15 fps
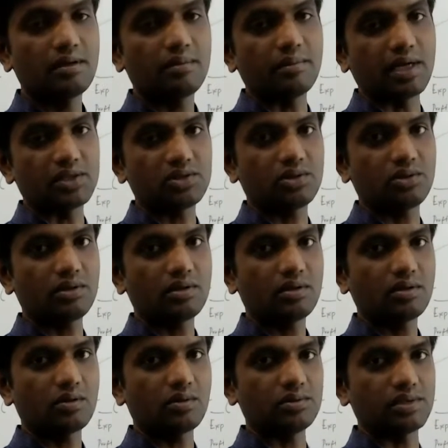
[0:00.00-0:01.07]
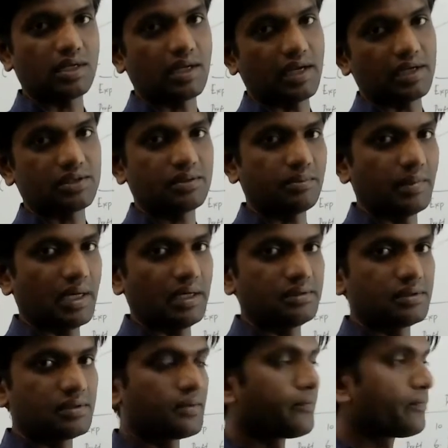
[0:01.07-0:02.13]
match to your closing cash
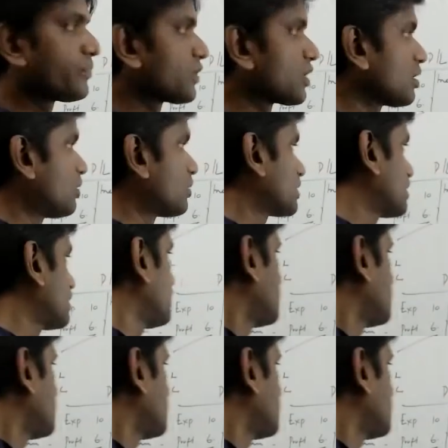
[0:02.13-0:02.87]
balance. Okay,